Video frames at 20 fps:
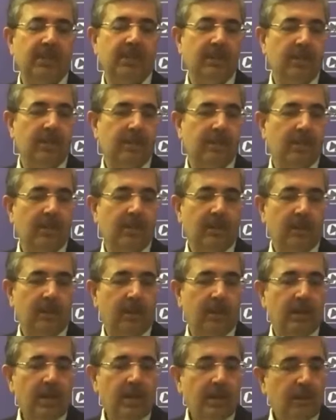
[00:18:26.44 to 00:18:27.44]
social
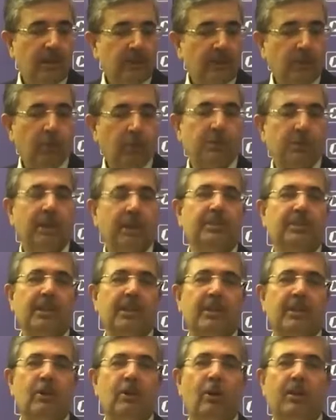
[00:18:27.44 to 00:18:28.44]
security
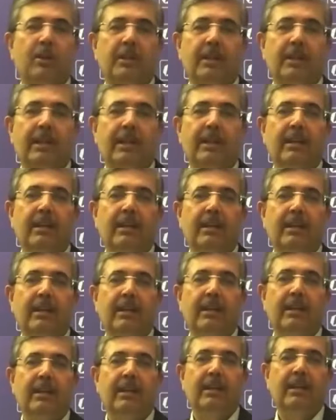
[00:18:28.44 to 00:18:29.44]
as jobs change,
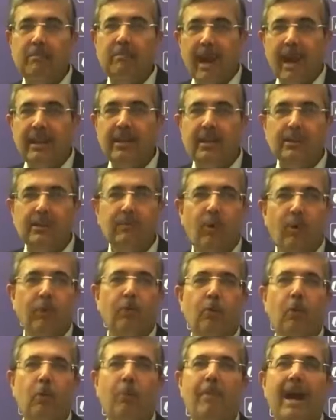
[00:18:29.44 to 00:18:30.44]
as
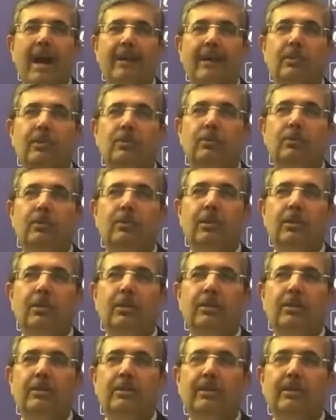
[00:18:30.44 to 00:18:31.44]
migrants want to go back to
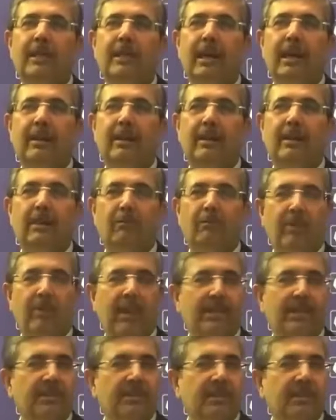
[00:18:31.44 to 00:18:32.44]
their villages?
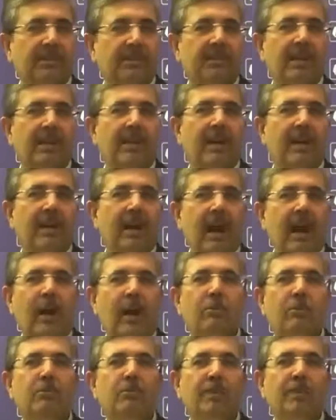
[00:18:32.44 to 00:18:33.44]
How do we get the
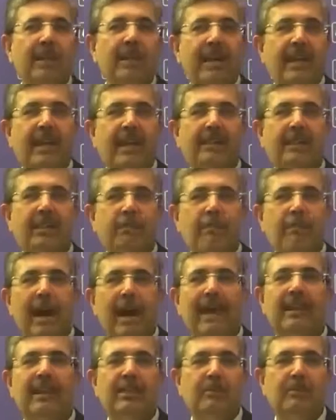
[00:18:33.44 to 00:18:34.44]
balance between
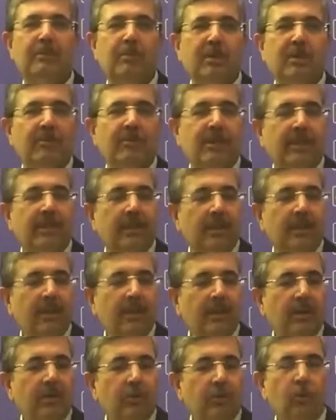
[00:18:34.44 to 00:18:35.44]
rural and
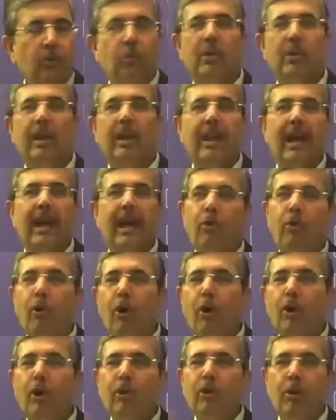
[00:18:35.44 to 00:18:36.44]
urban right?
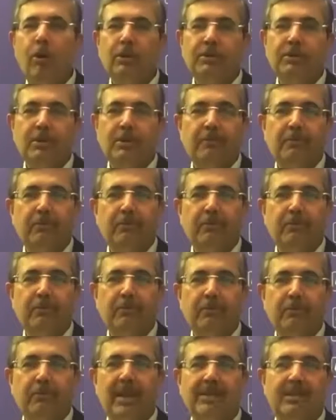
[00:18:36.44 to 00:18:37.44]
So a whole host of
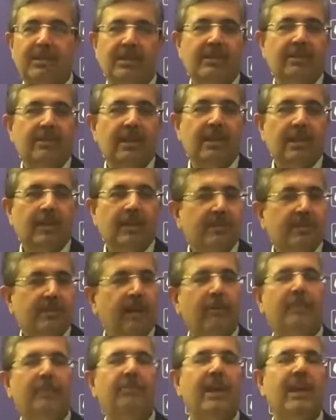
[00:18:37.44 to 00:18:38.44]
questions,
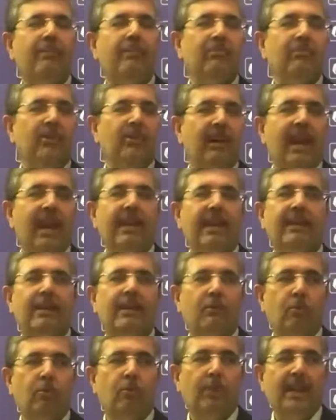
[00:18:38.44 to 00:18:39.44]
some of them related
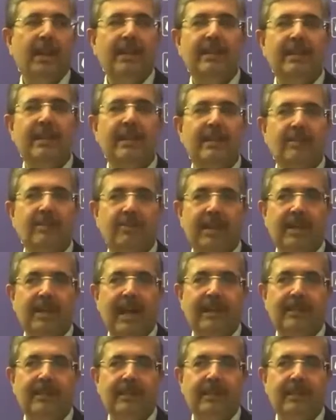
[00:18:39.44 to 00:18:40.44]
to Indian reality.
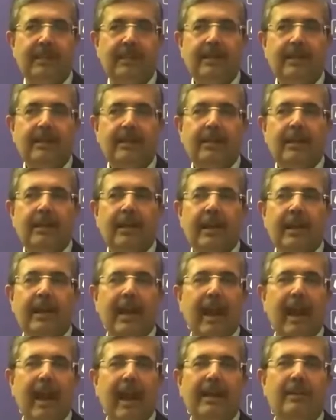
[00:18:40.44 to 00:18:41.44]
And let's
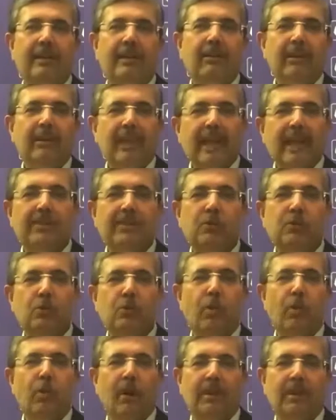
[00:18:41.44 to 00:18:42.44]
do what is right for
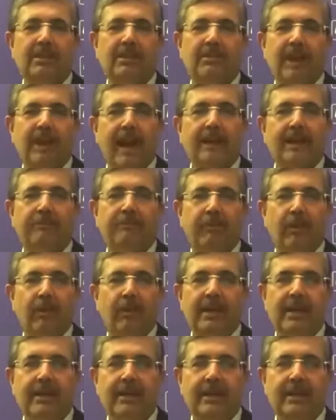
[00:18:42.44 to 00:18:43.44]
India
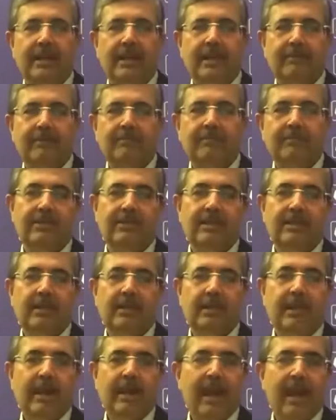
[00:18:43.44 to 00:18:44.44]
using our common
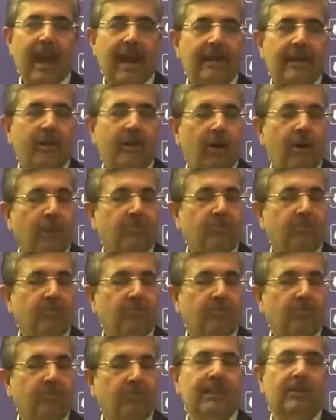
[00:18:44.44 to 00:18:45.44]
sense and
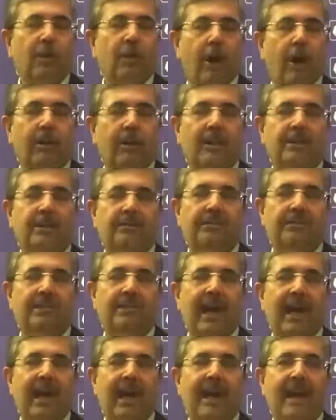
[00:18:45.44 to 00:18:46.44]
obviously knowledge of
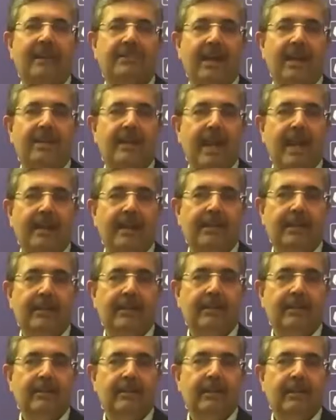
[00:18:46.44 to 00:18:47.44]
science and data.
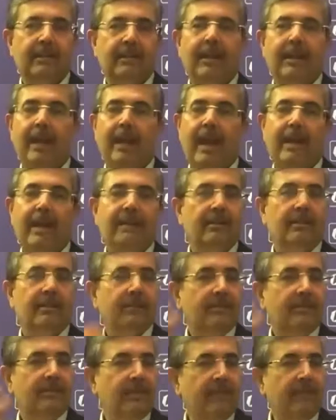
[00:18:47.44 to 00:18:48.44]
And if
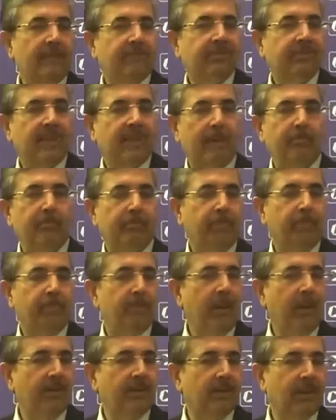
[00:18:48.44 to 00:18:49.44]
some other country
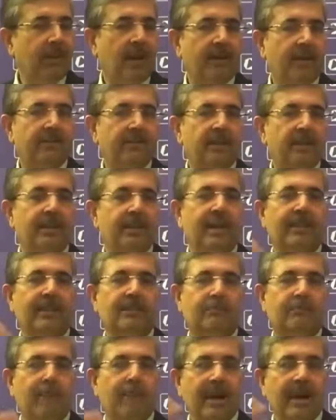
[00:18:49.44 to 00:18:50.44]
does better,
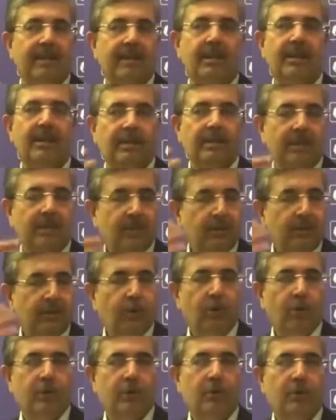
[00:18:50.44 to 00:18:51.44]
good to them.
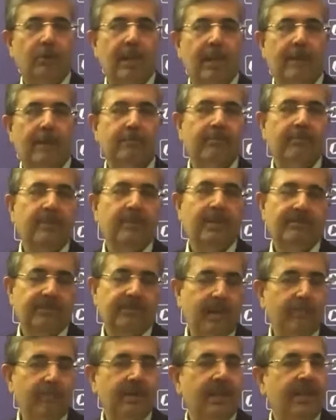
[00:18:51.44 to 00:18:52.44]
Somebody does worse.
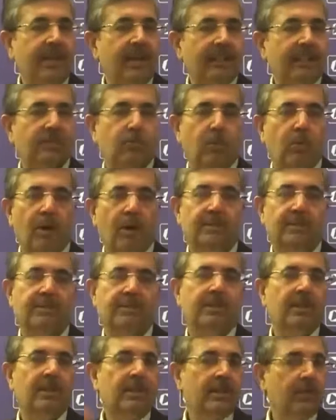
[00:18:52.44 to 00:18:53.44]
So that
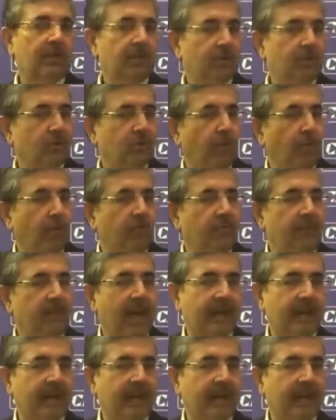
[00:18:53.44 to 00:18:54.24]
is the way,